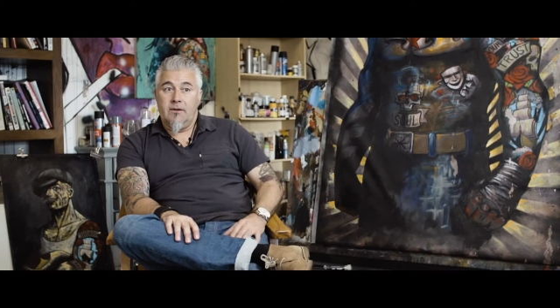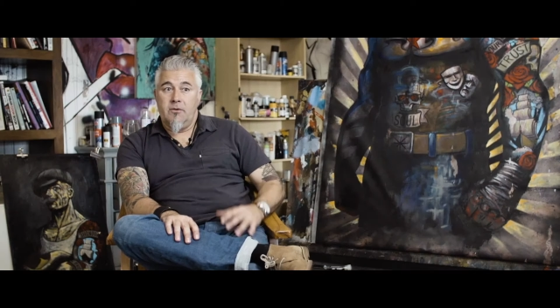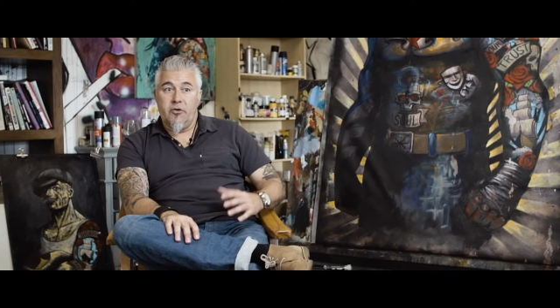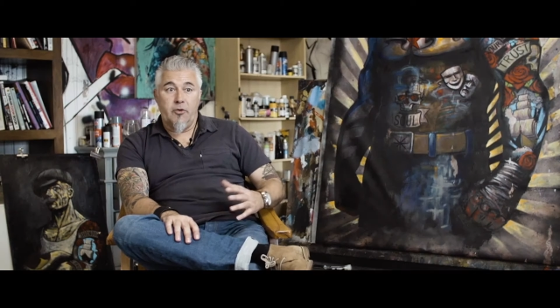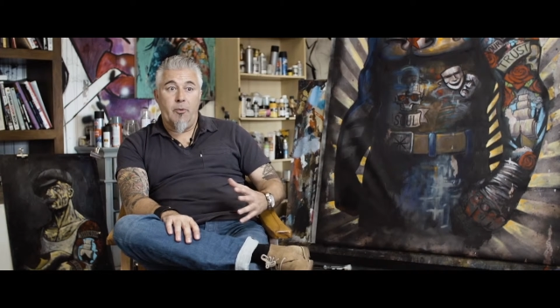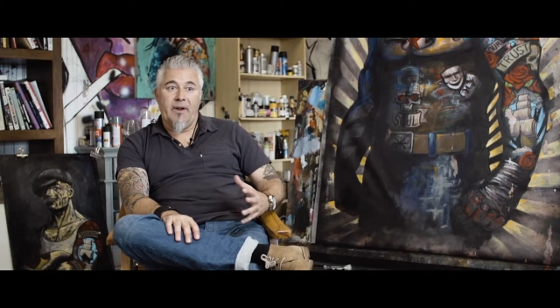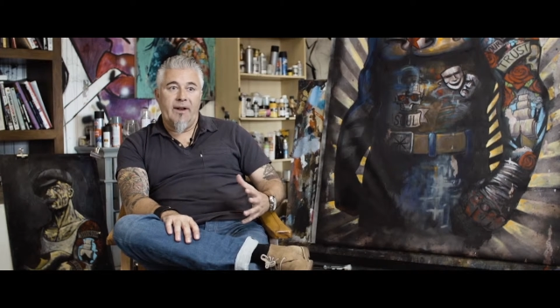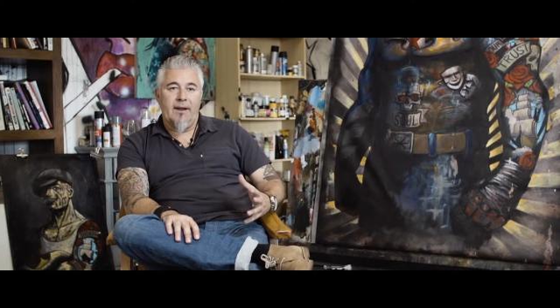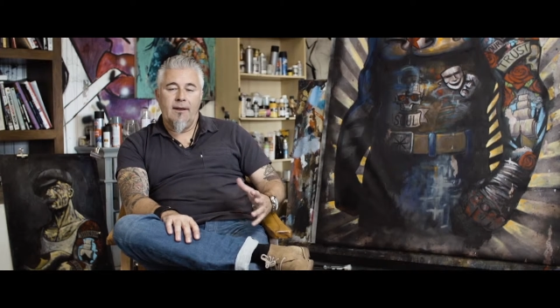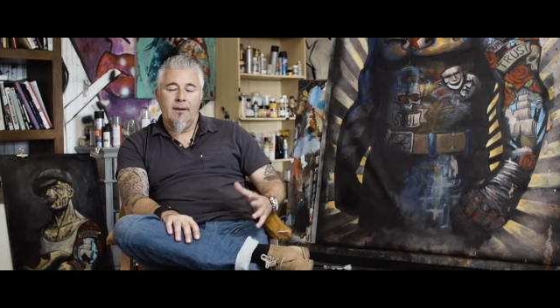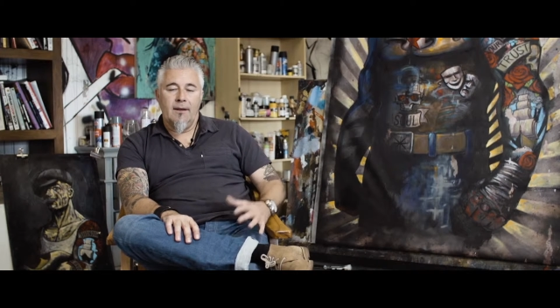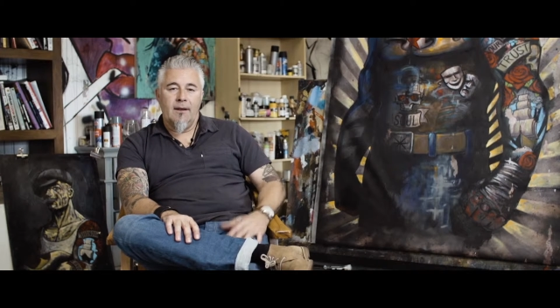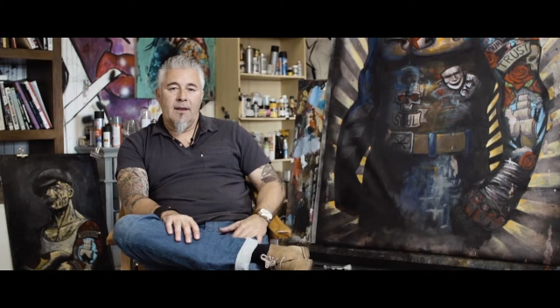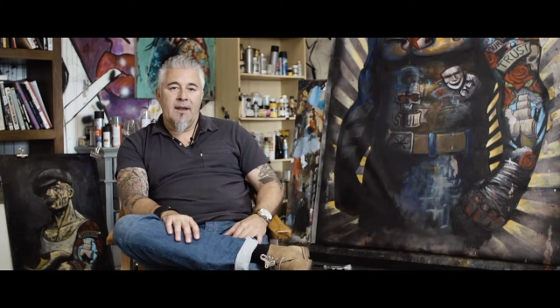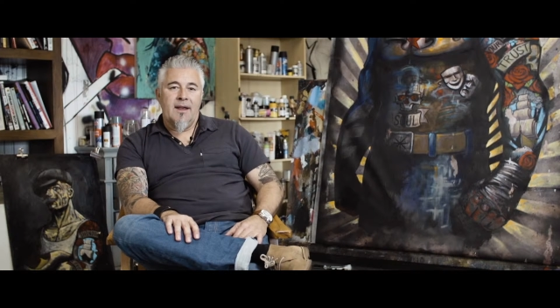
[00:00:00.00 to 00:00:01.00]
no money.
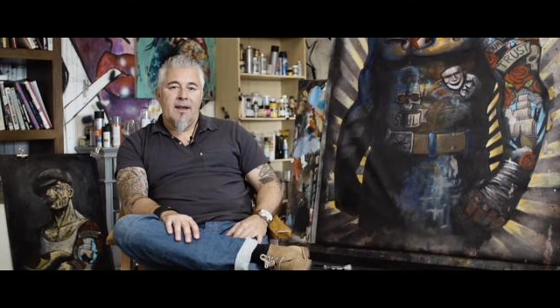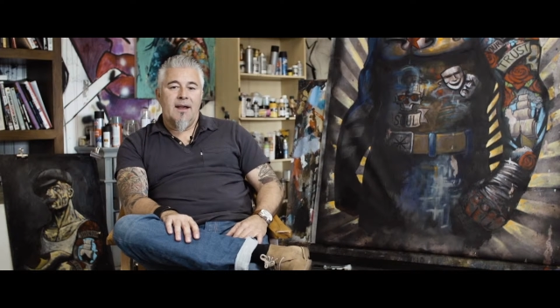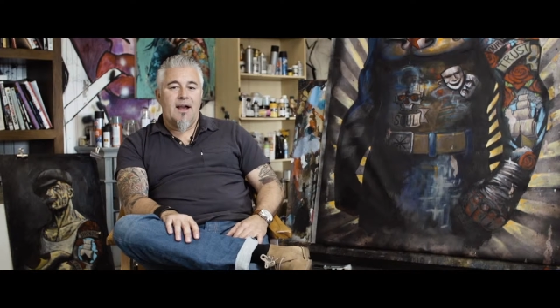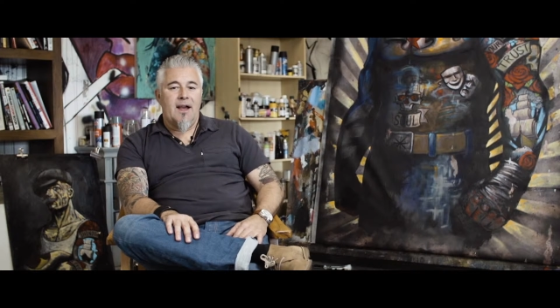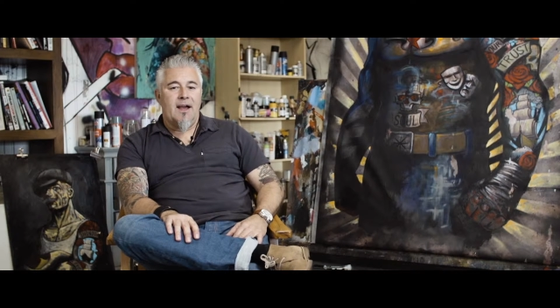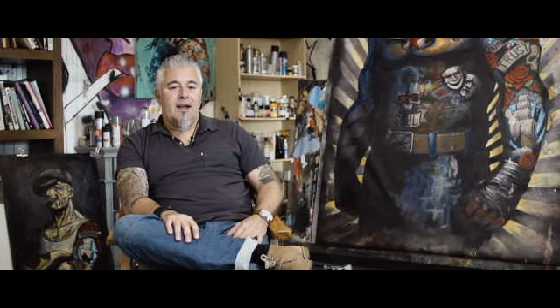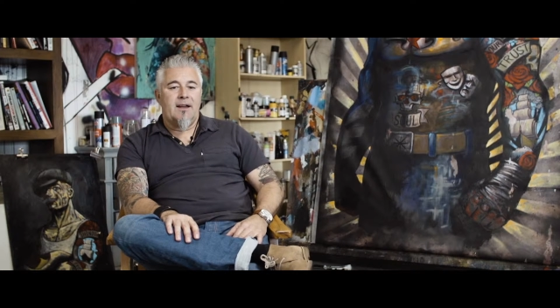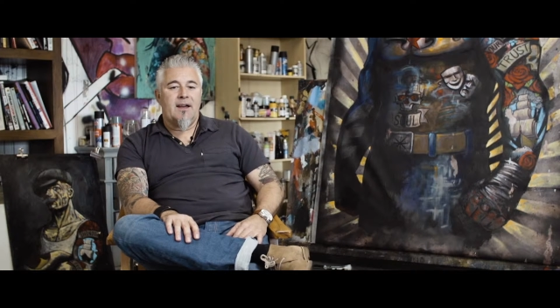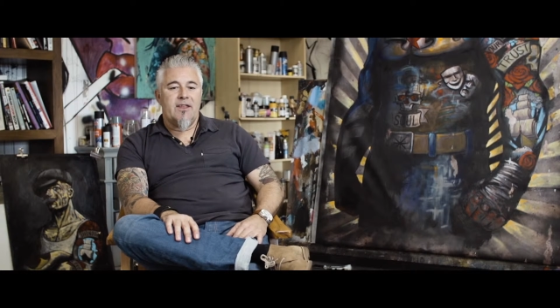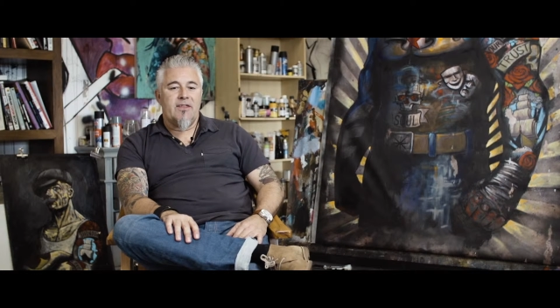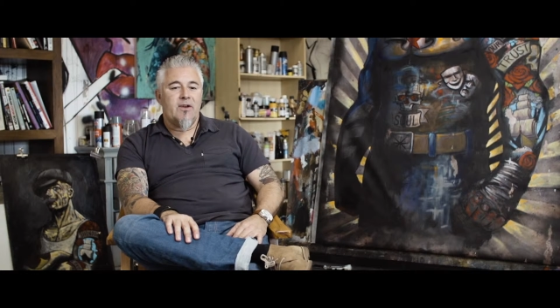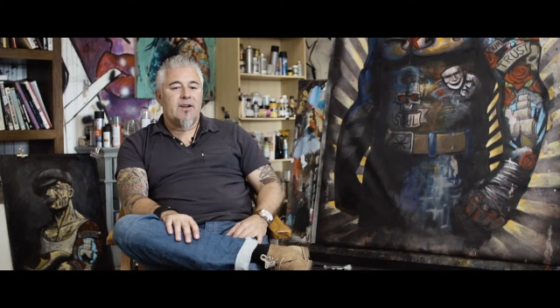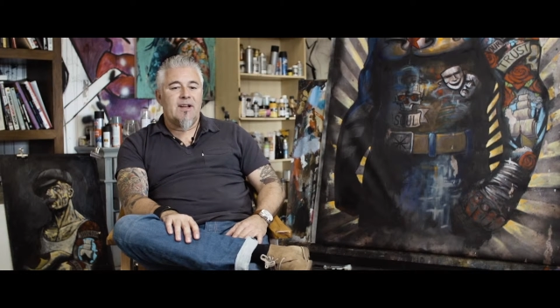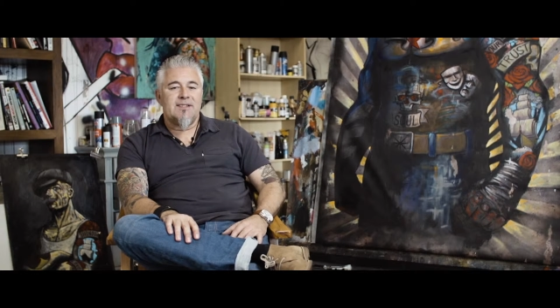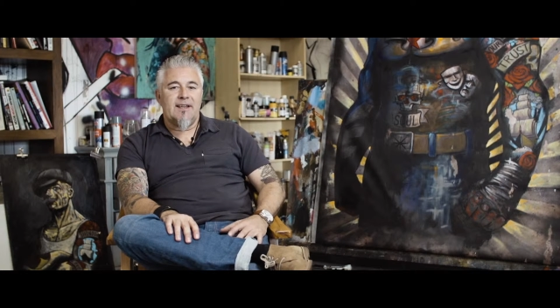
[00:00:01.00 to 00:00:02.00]
And I
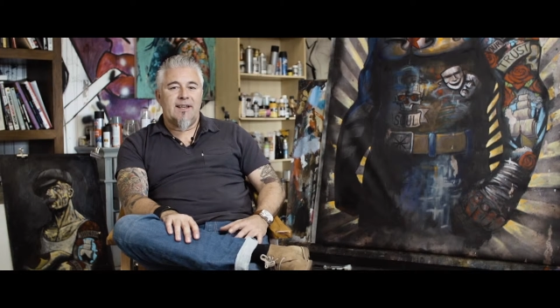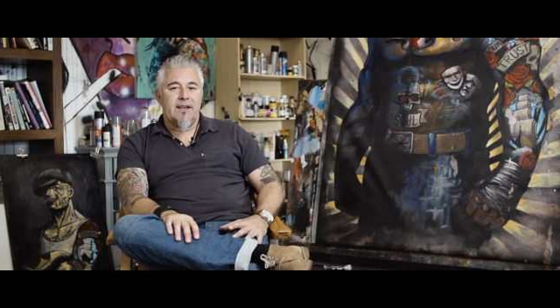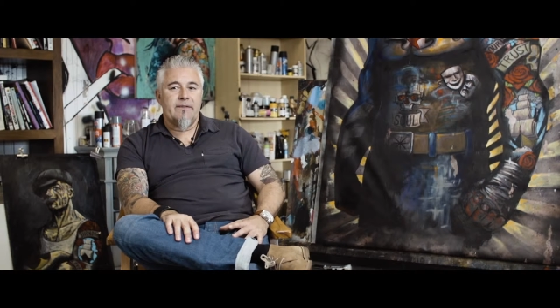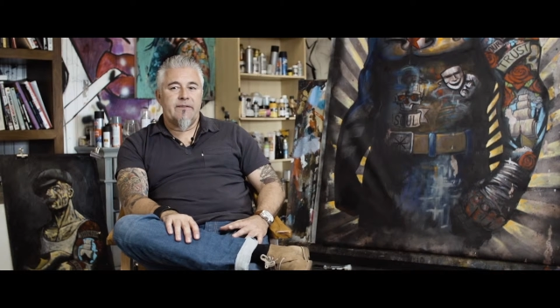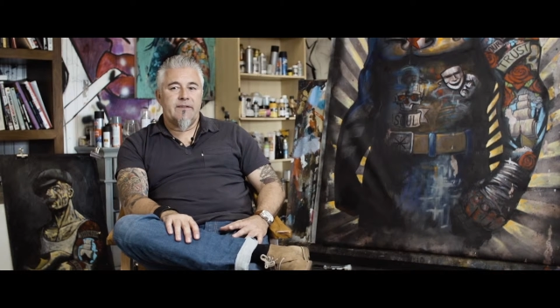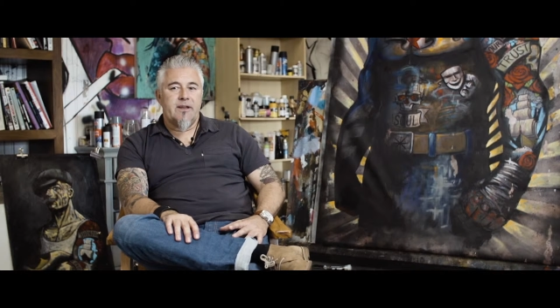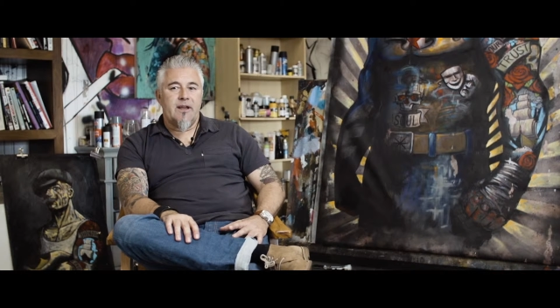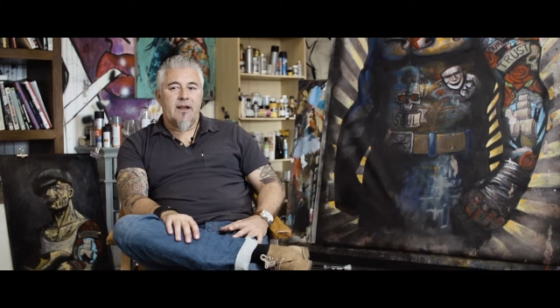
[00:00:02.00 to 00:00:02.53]
thought, as a gift,